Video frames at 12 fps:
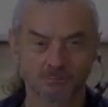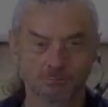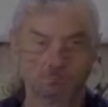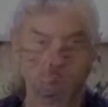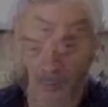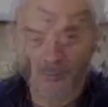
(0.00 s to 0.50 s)

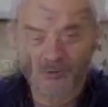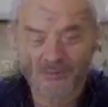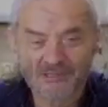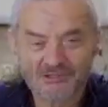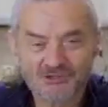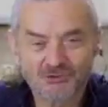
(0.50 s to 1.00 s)
I hope you
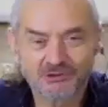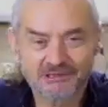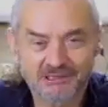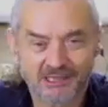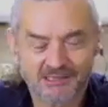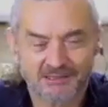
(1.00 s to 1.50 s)

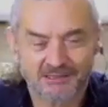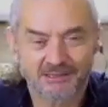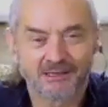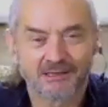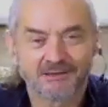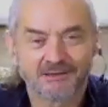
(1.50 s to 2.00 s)
enjoyed that
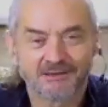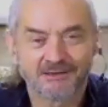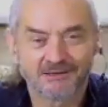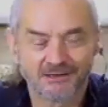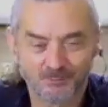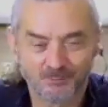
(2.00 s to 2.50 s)
and
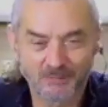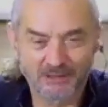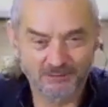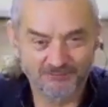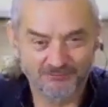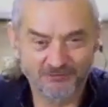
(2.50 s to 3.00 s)
uh,
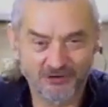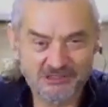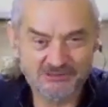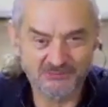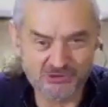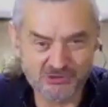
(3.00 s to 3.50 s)
make, find
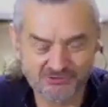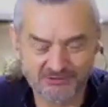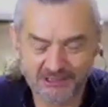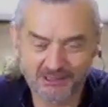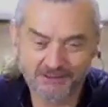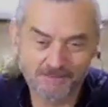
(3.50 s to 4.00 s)
some use of
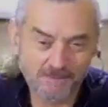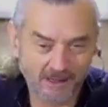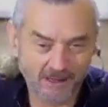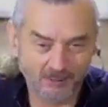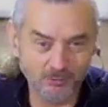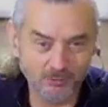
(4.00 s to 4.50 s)
it. I,
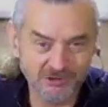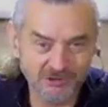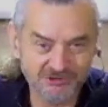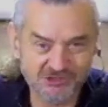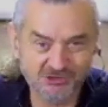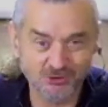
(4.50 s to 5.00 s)
I
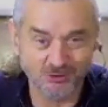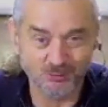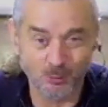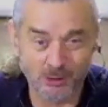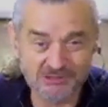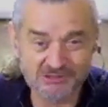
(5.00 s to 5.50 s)
wouldn't just do it
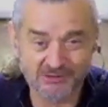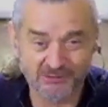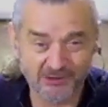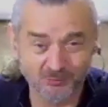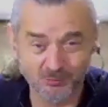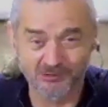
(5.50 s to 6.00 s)
once and
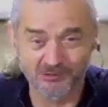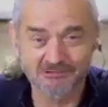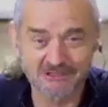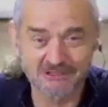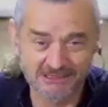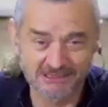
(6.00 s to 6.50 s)
go, oh, that
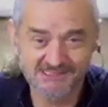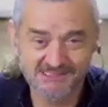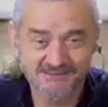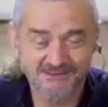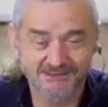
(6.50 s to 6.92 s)
was nice.